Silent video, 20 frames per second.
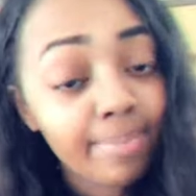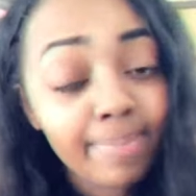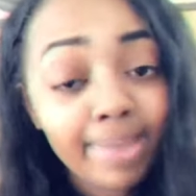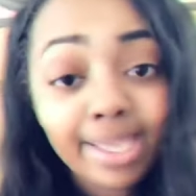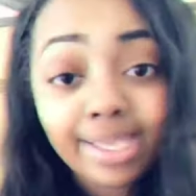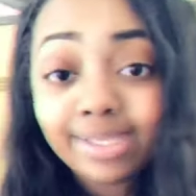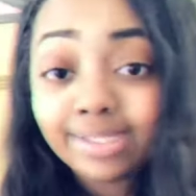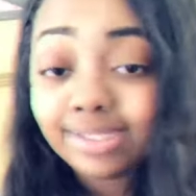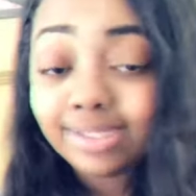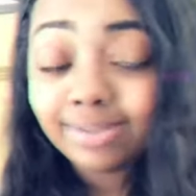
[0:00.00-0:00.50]
I
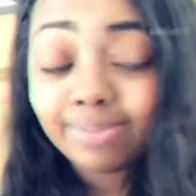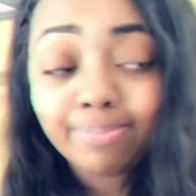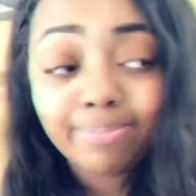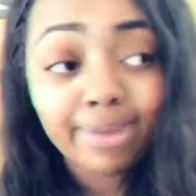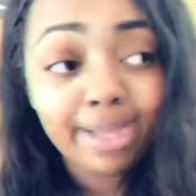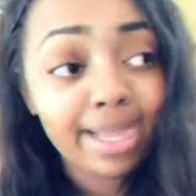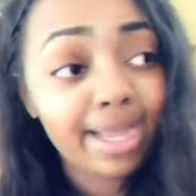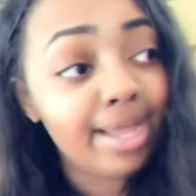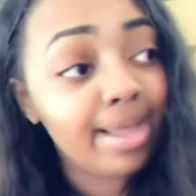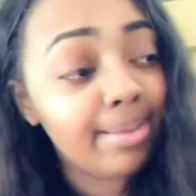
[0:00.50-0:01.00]
make some
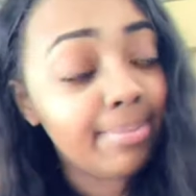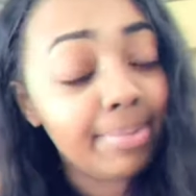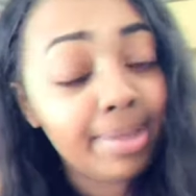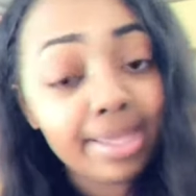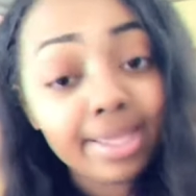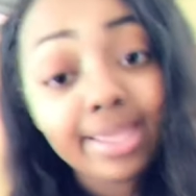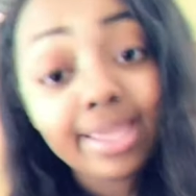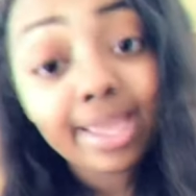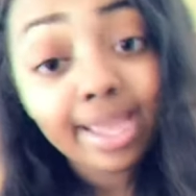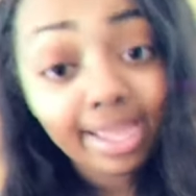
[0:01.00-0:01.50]
bomb
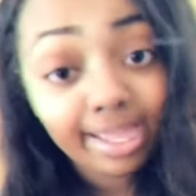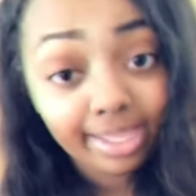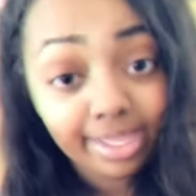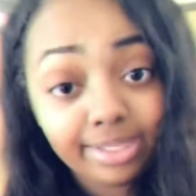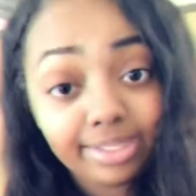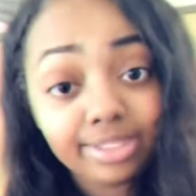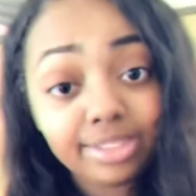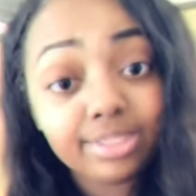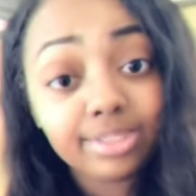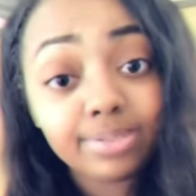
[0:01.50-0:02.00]

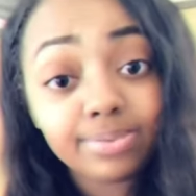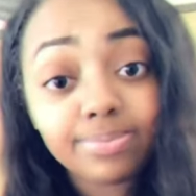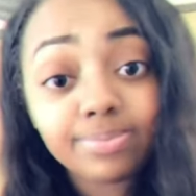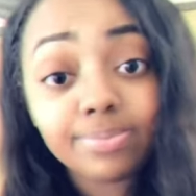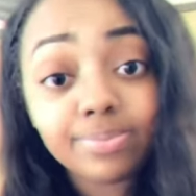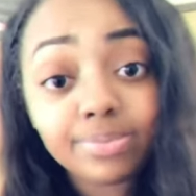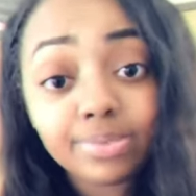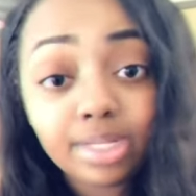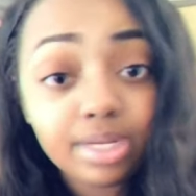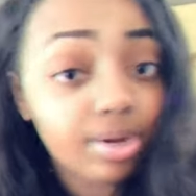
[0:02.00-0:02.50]
cakes.
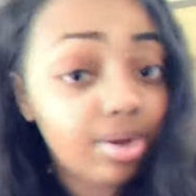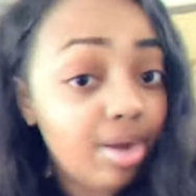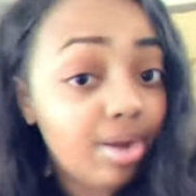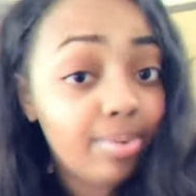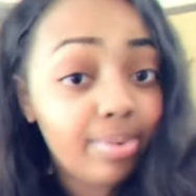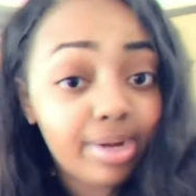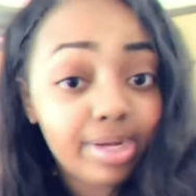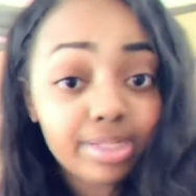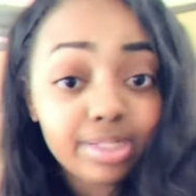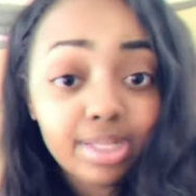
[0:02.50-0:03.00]
It all
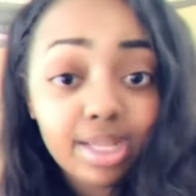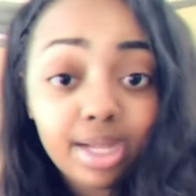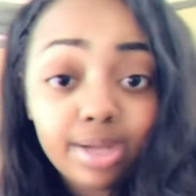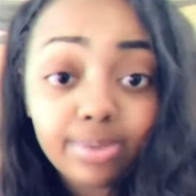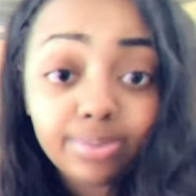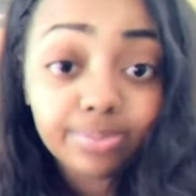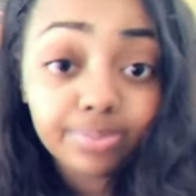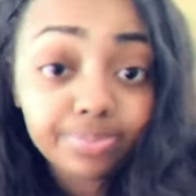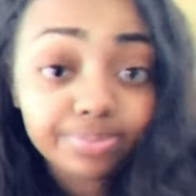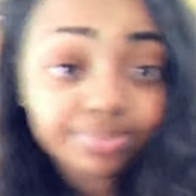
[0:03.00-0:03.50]
works out.